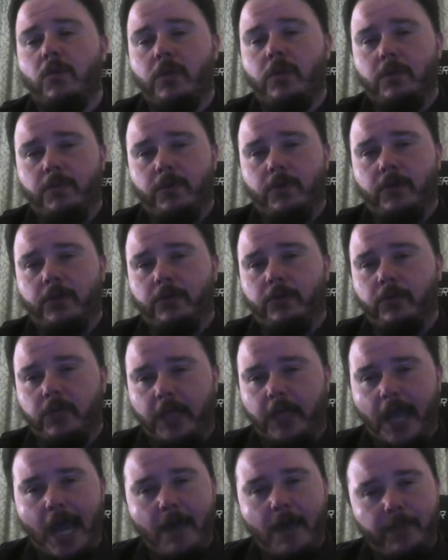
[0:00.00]
when you put it
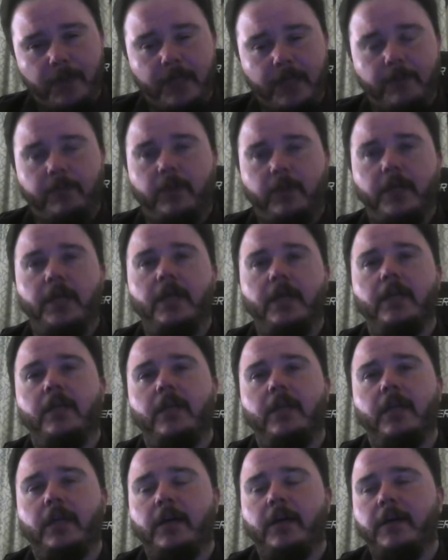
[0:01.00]
through the app and they play
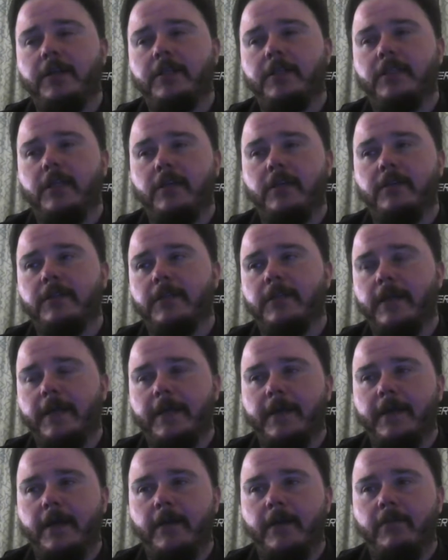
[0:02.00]
it, it kind of sounds
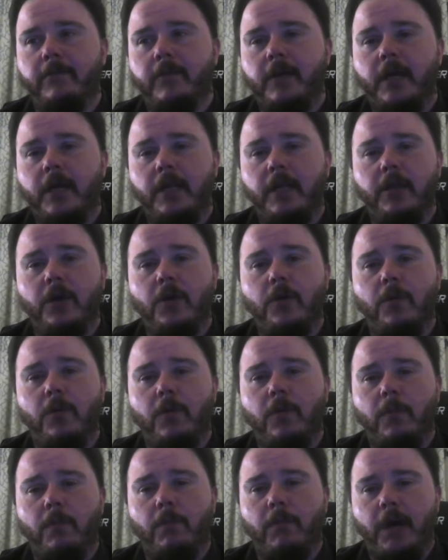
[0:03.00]
like, um,
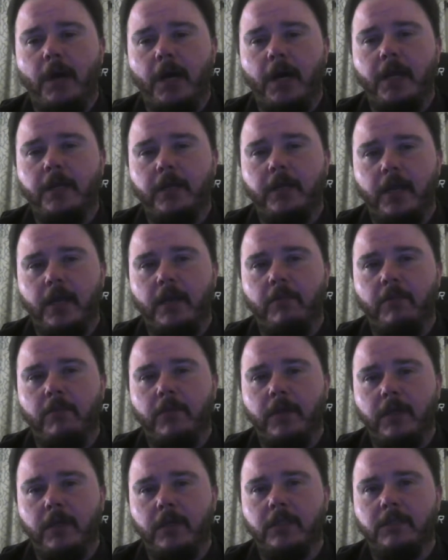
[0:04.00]
"Hello, my
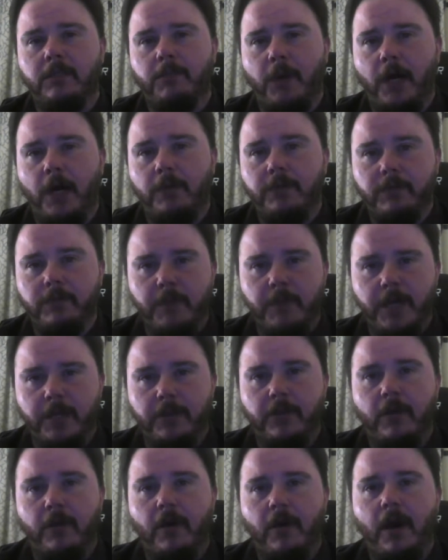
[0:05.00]
name is Bob
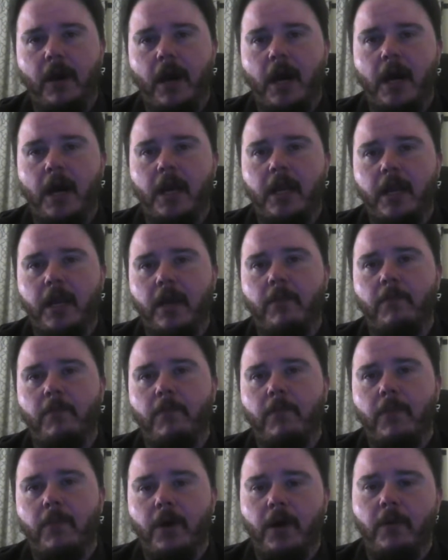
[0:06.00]
Smith. I
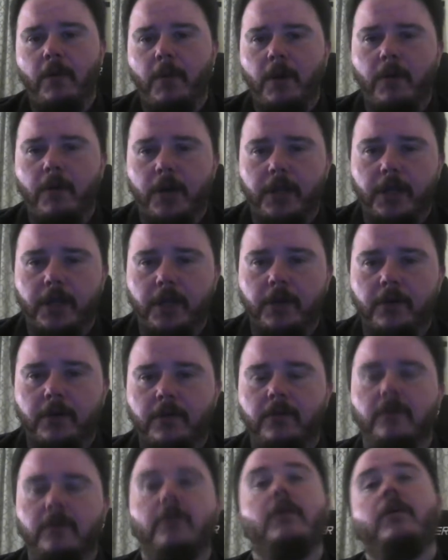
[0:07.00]
am
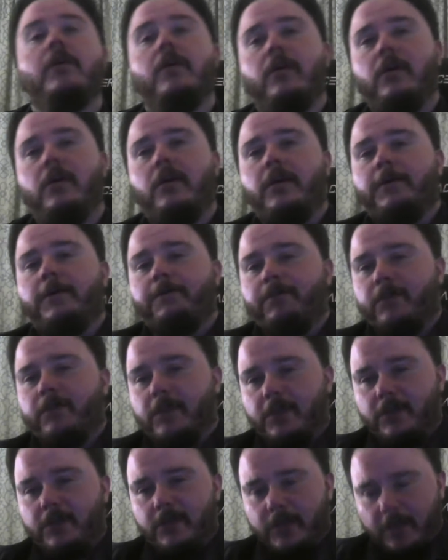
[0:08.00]
American."
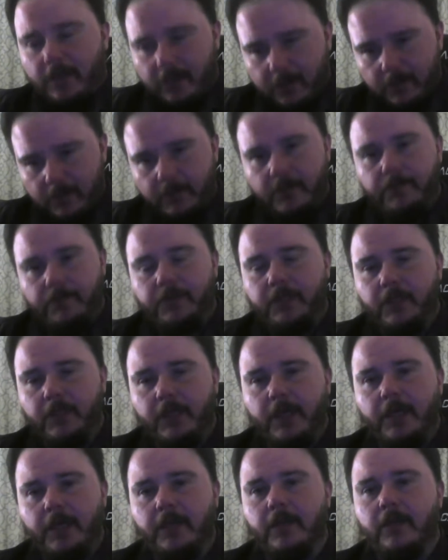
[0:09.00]
There's a little bit of a
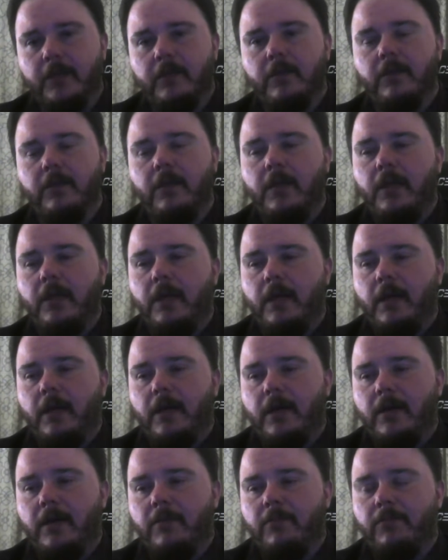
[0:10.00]
delay in it,
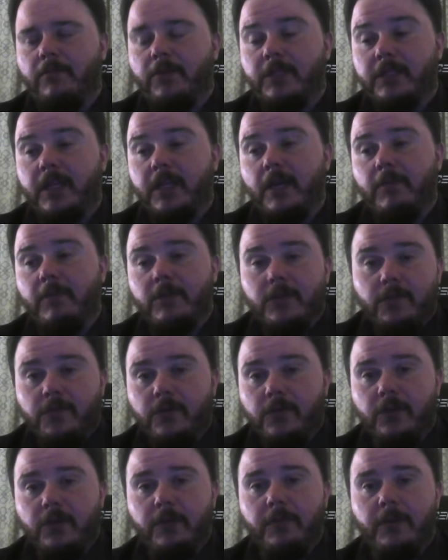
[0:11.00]
um, but scammers
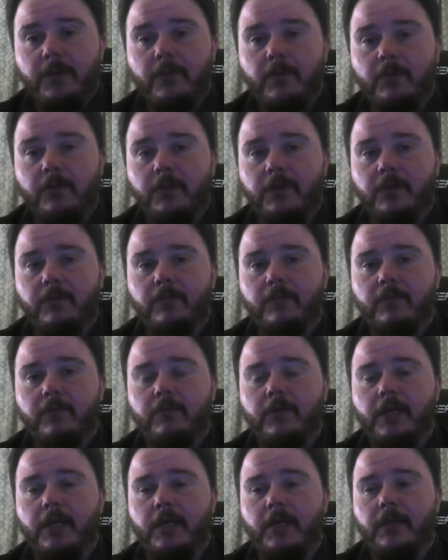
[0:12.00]
are fooling people with
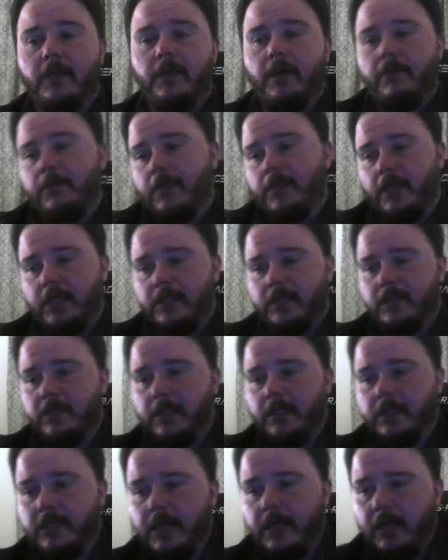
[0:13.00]
them, and I mean
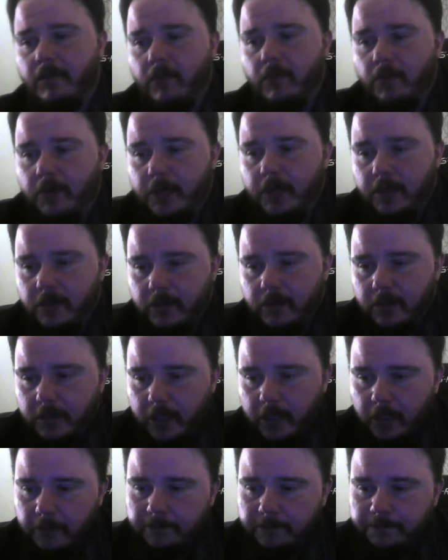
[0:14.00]
that's that's kind of a way you
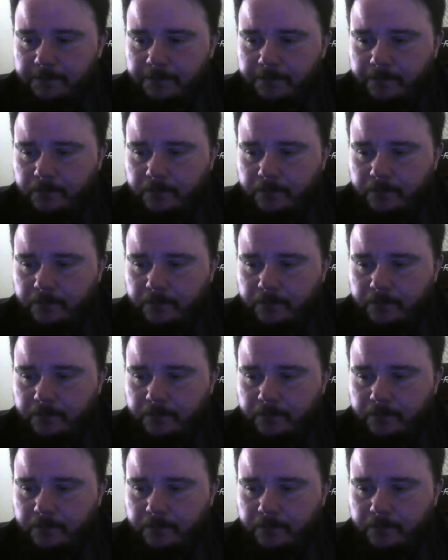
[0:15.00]
can tell.